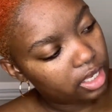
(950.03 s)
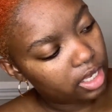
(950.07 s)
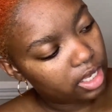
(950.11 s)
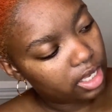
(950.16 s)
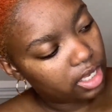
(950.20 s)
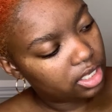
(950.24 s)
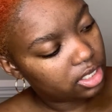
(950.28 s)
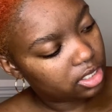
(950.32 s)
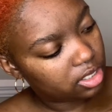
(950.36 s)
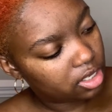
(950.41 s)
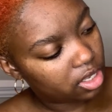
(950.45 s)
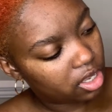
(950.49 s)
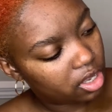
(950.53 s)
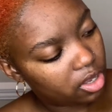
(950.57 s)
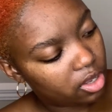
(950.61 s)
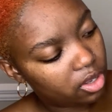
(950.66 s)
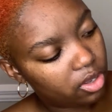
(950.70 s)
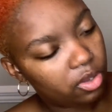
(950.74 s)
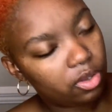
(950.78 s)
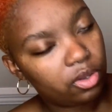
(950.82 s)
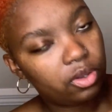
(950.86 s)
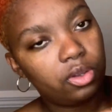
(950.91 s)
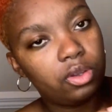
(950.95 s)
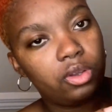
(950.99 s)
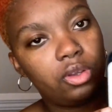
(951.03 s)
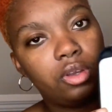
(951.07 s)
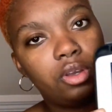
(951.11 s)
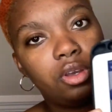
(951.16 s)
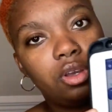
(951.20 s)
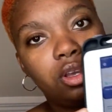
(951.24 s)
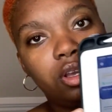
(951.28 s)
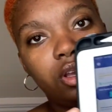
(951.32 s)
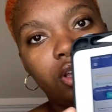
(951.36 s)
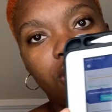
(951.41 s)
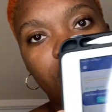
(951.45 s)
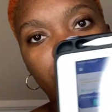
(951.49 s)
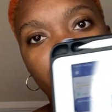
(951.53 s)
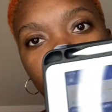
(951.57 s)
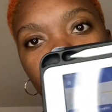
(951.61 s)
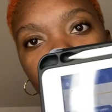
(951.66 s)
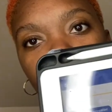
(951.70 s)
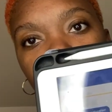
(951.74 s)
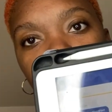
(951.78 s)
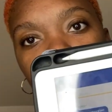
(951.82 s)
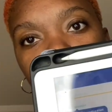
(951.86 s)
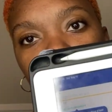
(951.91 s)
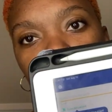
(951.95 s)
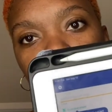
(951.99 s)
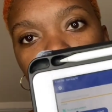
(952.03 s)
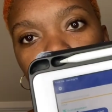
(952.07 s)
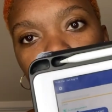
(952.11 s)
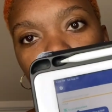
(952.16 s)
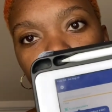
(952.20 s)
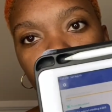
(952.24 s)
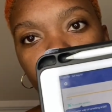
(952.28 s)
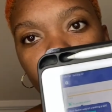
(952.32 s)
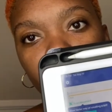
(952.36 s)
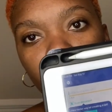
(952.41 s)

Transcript: and so you're gonna put like